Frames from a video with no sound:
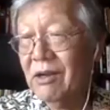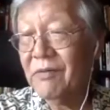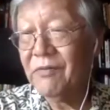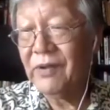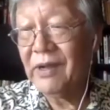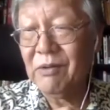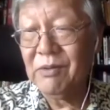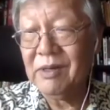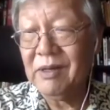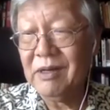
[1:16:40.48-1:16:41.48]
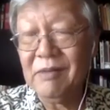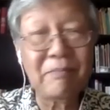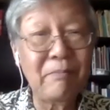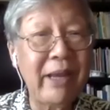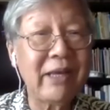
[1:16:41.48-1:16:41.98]
of our
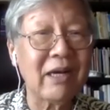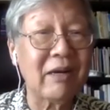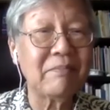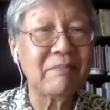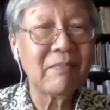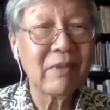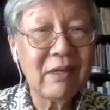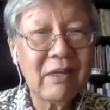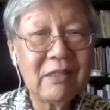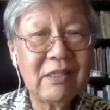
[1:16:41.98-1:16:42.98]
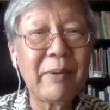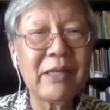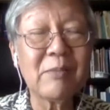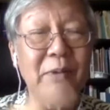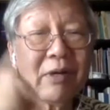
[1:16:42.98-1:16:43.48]
makeup
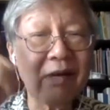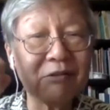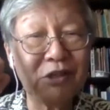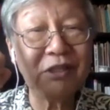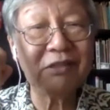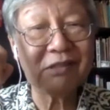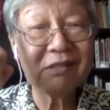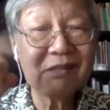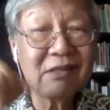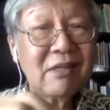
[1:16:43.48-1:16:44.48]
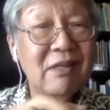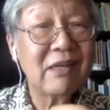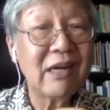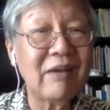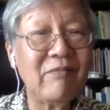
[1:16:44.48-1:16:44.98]
depends upon our genes.
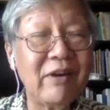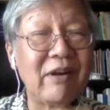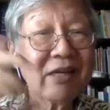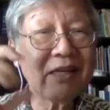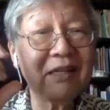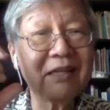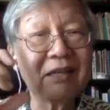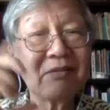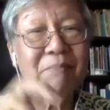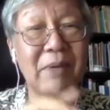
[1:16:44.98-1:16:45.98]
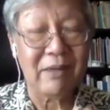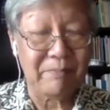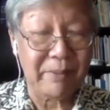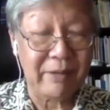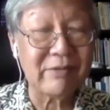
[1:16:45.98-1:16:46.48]
I'm very lucky that my
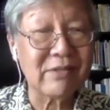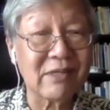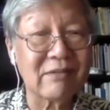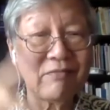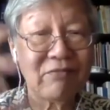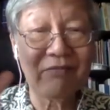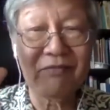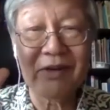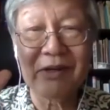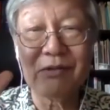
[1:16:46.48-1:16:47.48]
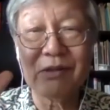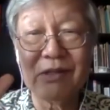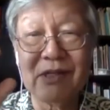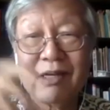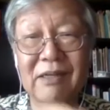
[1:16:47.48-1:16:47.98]
parents had very good
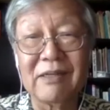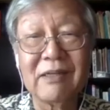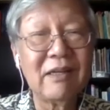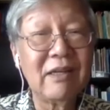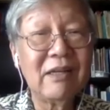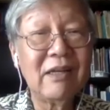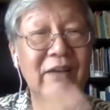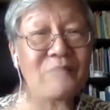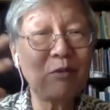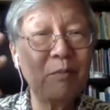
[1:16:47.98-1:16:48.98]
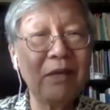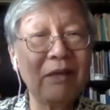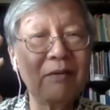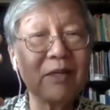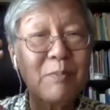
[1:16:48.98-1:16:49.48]
left to
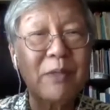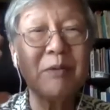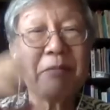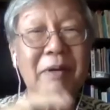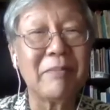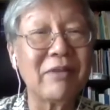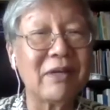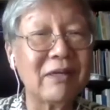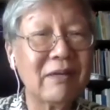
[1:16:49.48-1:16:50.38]
me, especially my mother,